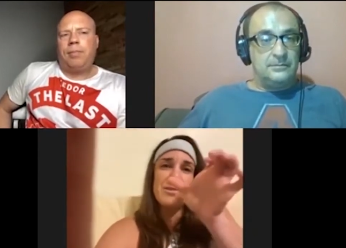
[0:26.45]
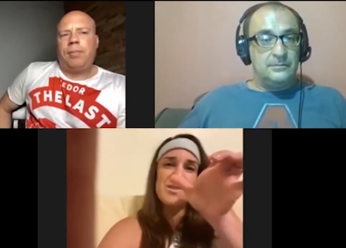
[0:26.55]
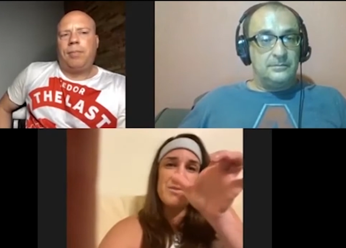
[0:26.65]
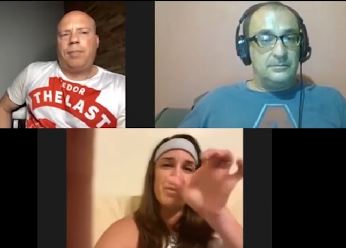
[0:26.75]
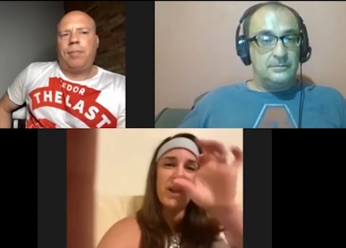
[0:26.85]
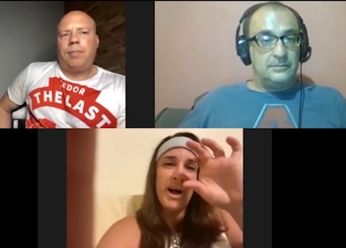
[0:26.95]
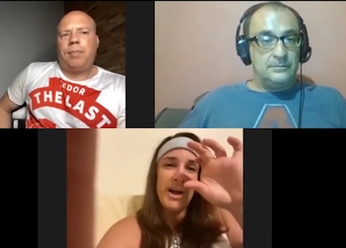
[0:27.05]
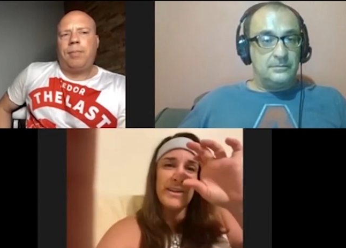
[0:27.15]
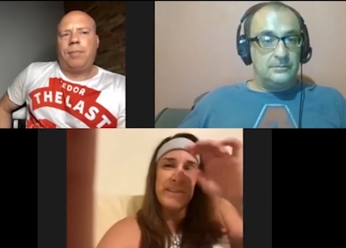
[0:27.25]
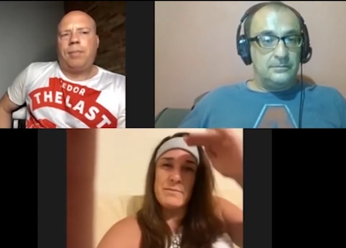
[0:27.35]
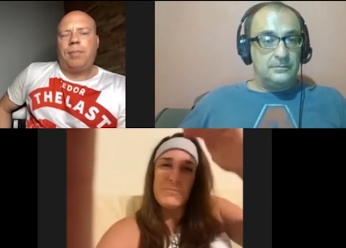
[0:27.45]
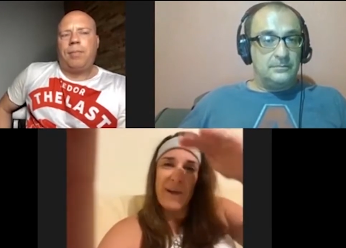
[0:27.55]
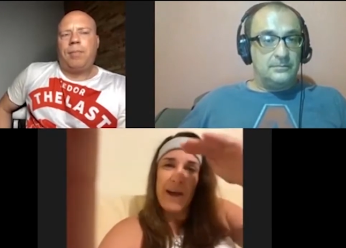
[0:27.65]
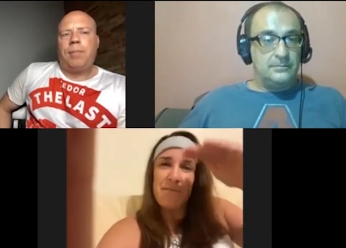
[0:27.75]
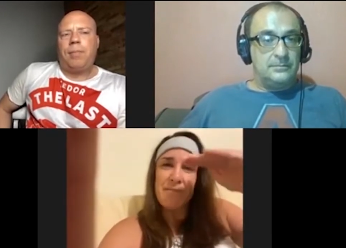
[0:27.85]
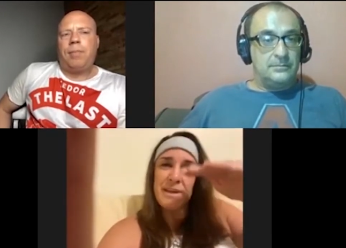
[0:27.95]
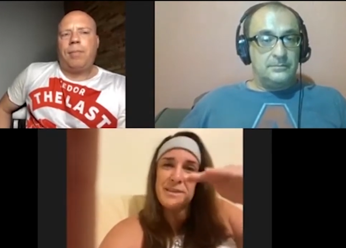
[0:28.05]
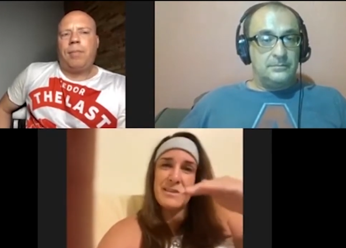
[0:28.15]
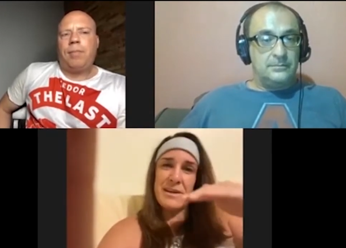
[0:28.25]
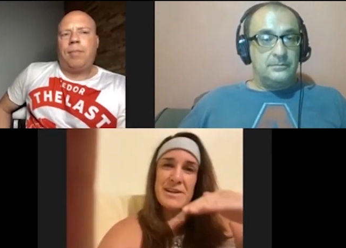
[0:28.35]
Speaker 1: There's a block, and they have
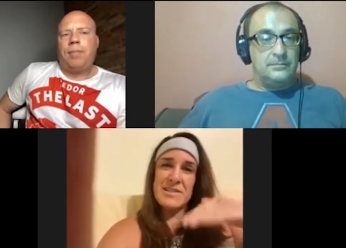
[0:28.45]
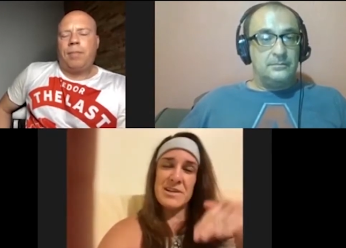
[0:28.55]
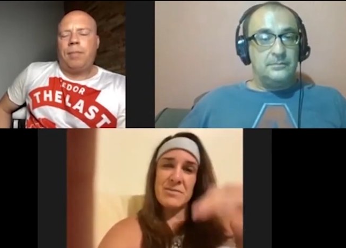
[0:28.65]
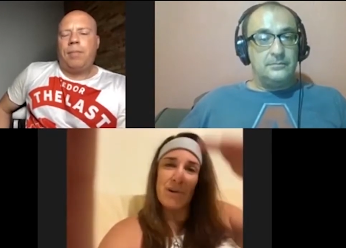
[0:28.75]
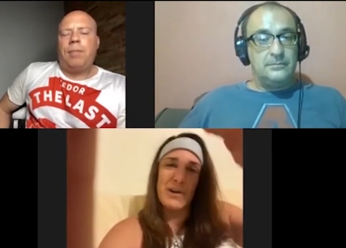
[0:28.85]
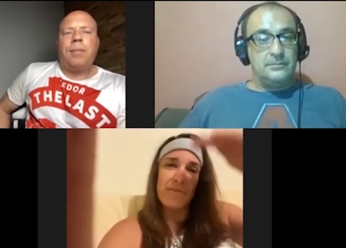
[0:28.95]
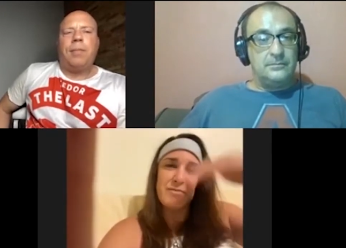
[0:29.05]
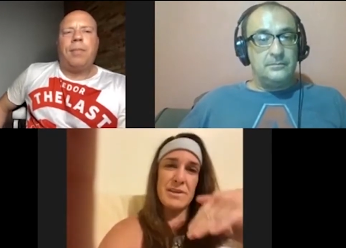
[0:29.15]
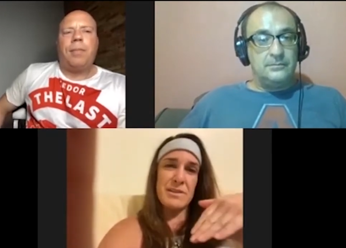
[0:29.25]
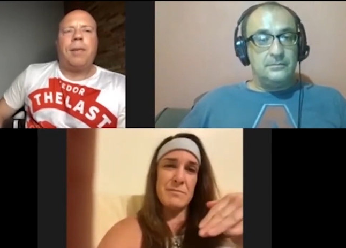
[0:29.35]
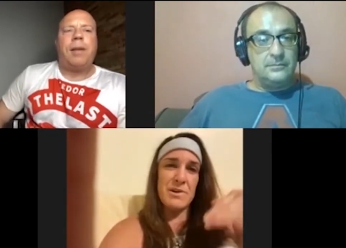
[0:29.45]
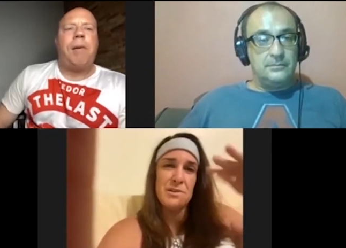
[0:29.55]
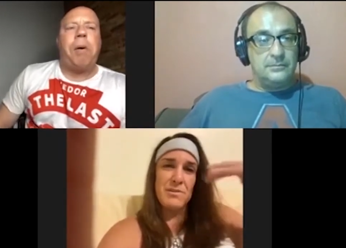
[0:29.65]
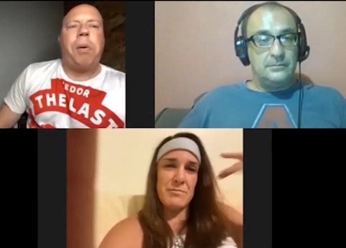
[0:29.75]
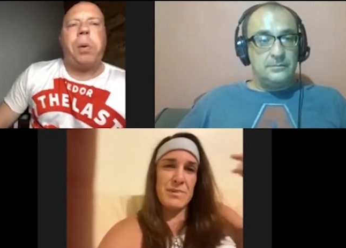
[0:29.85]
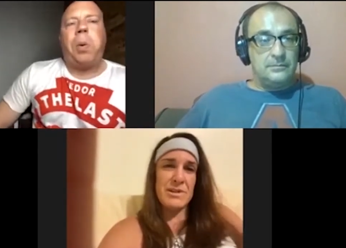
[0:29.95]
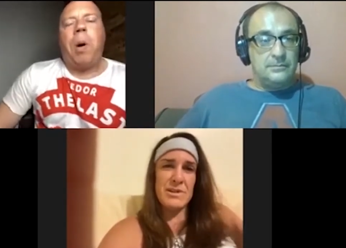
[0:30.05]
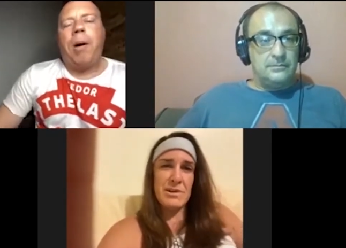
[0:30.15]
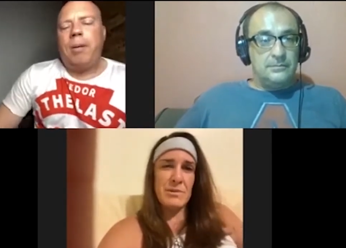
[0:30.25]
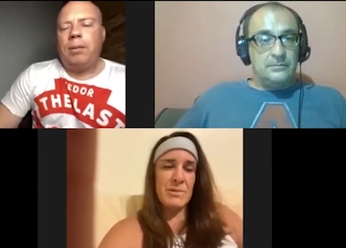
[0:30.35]
like the itinerary for like the month, what
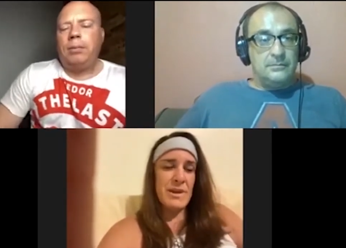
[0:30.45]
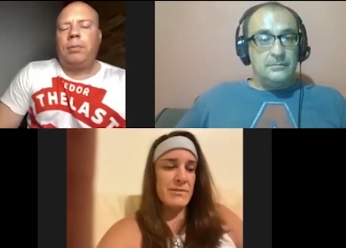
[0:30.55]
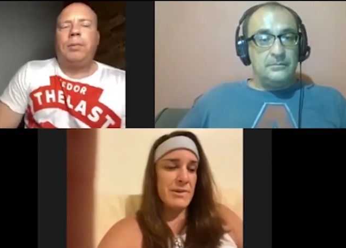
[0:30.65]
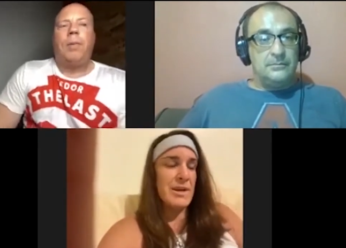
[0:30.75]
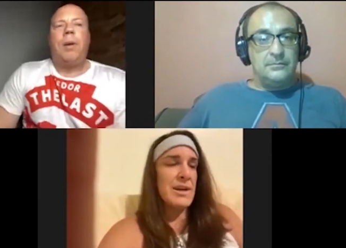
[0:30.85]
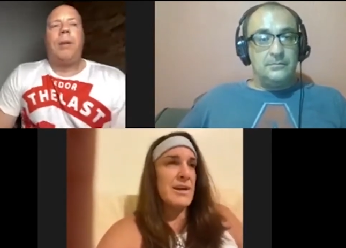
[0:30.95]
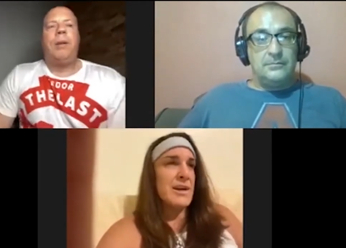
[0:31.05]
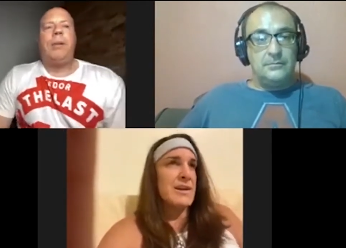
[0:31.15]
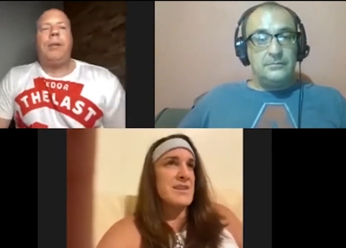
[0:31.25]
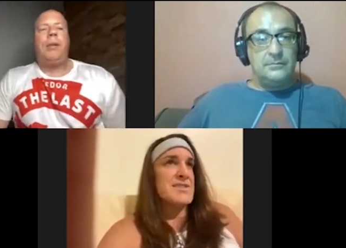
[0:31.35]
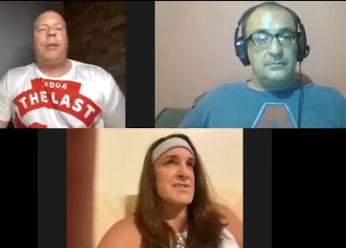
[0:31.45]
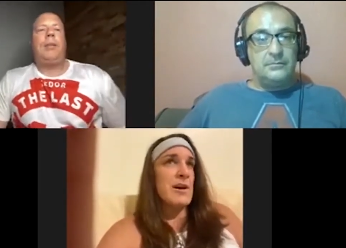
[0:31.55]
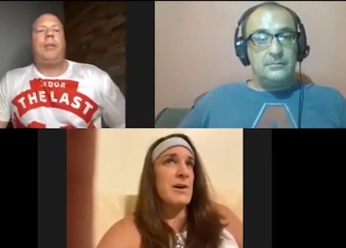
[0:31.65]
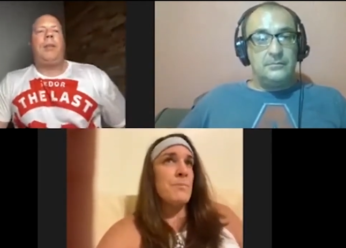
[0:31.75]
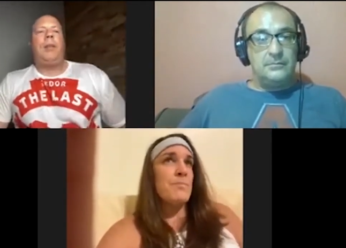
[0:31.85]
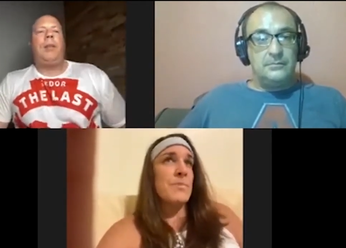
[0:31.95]
year, whatever. So